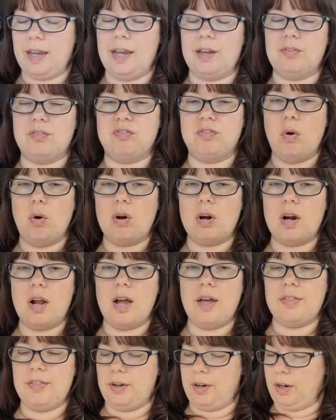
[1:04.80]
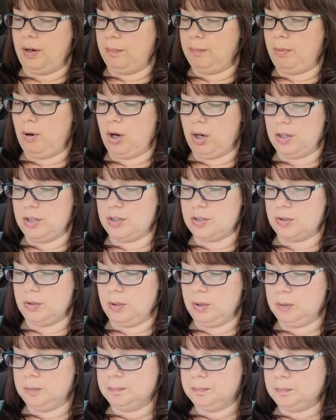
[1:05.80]
and 4 other
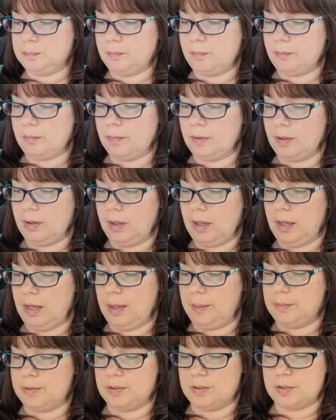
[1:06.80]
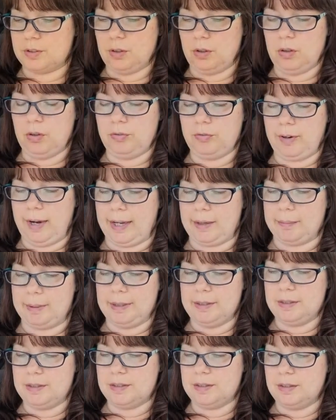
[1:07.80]
partial skull
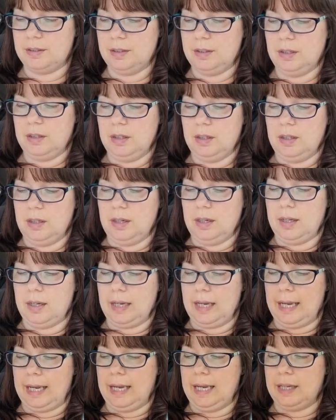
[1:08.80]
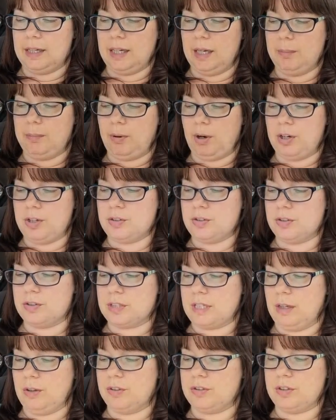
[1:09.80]
fragments and a partial
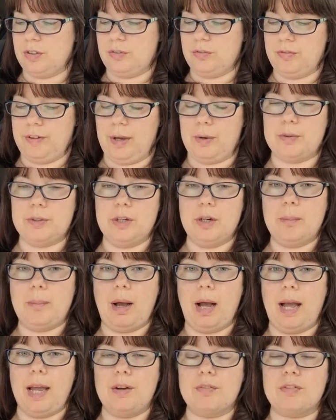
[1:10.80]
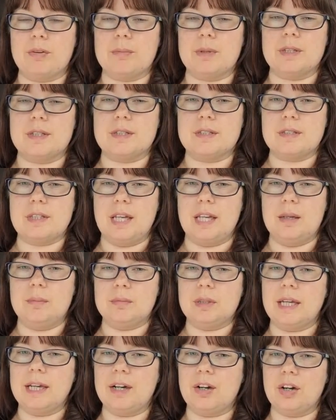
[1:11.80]
skeleton found nearby from the
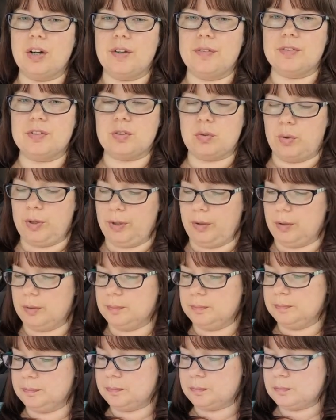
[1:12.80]
same layer of soil.